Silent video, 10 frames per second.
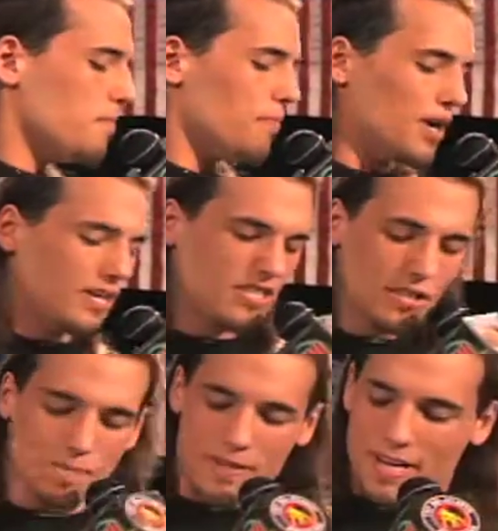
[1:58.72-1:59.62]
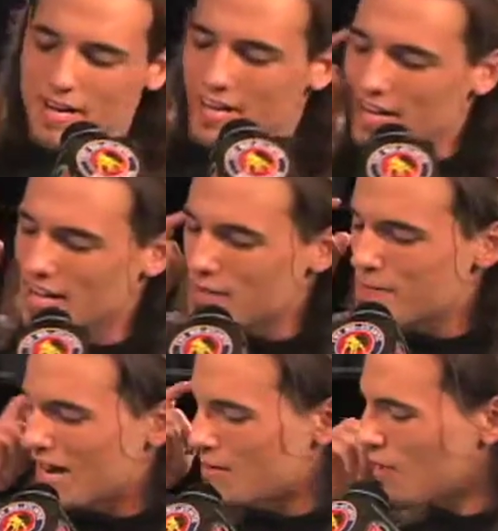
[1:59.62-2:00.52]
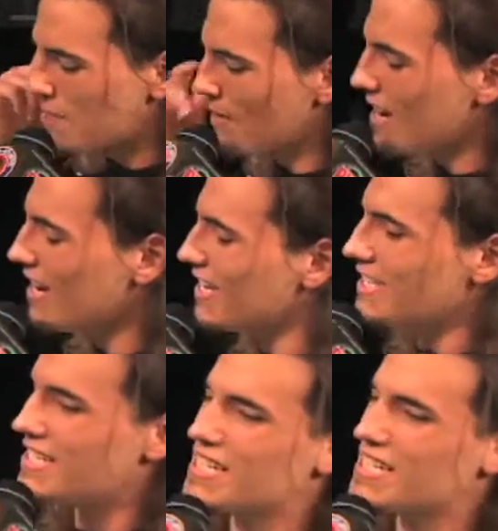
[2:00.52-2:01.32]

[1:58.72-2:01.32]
But it's something in the back of my mind.